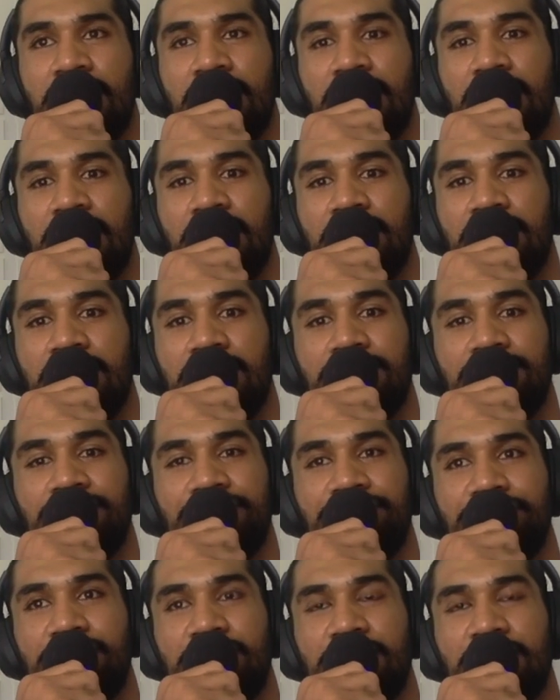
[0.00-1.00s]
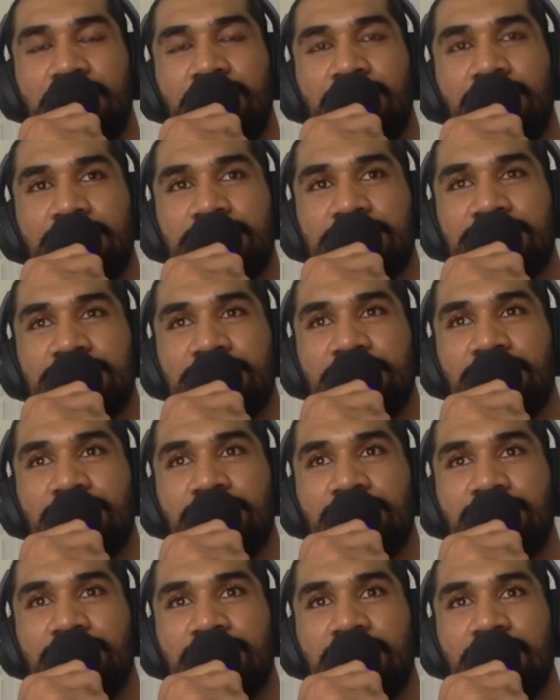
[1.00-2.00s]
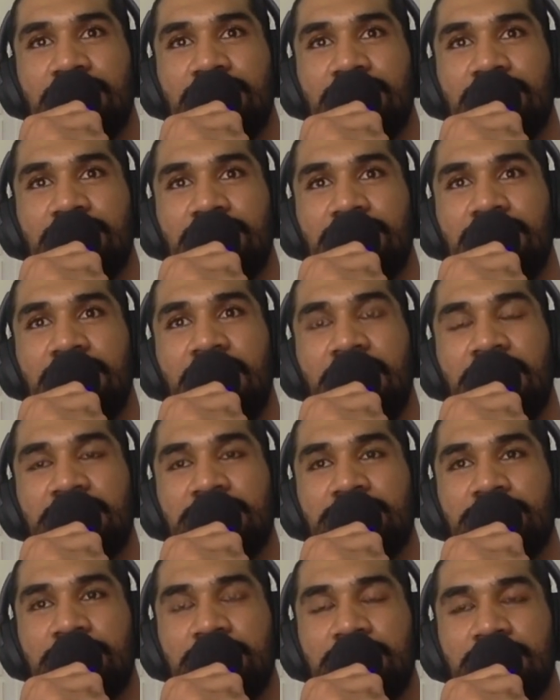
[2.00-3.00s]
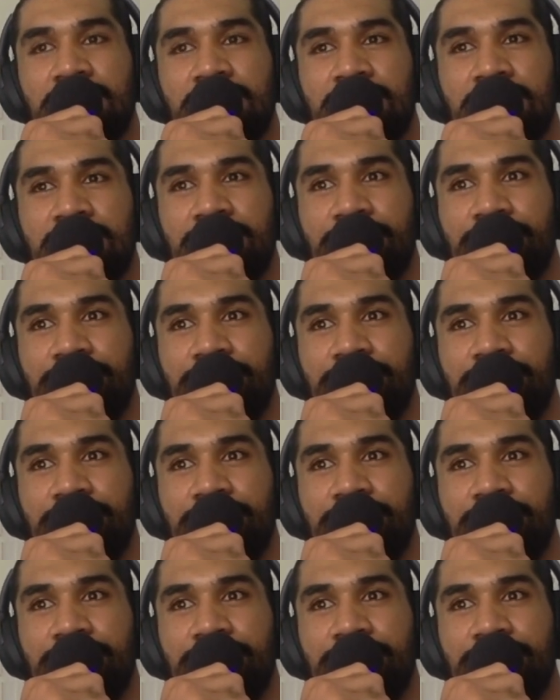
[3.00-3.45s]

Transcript: and I always struggled with that aspect. And